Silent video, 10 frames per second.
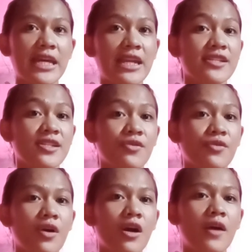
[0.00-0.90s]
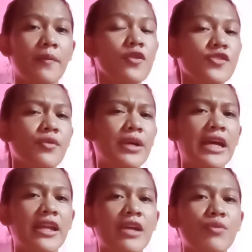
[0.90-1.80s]
It is also
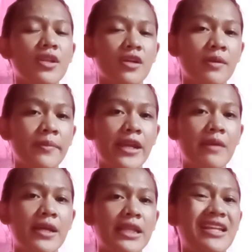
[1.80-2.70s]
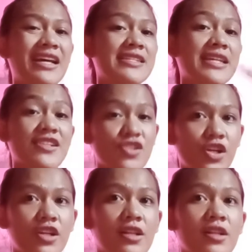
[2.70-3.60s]
related with the company, but it has
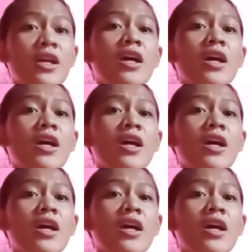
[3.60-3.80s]
external